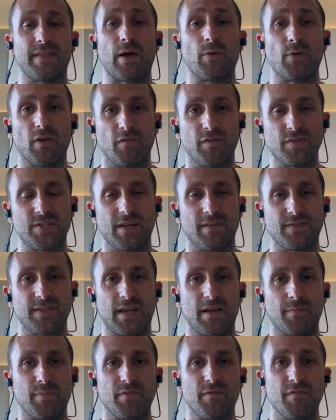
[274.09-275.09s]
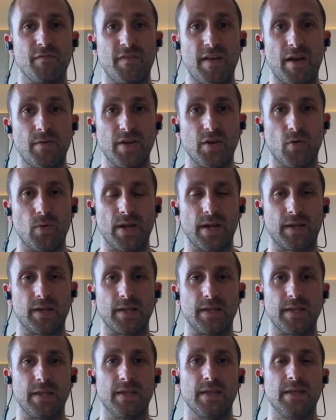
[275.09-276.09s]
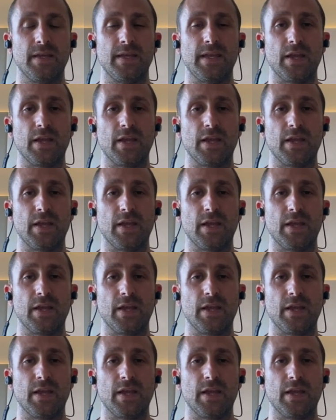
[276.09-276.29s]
That would obviously have to happen very quickly.